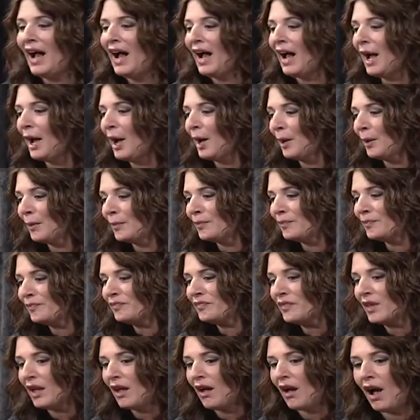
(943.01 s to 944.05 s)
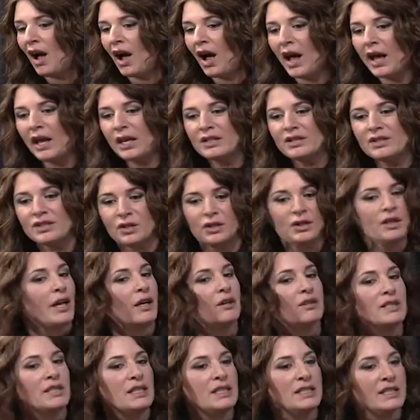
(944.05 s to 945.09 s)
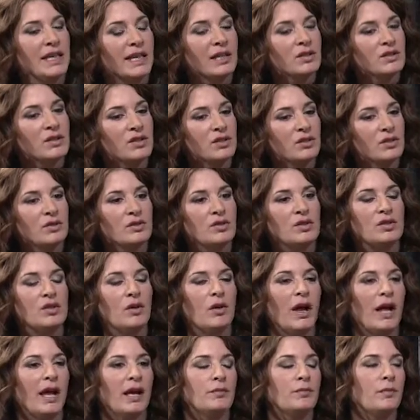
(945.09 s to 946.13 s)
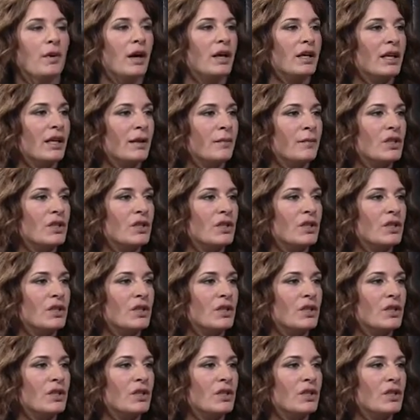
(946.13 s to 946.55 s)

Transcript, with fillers: Um, I started out as a dancer, so I had body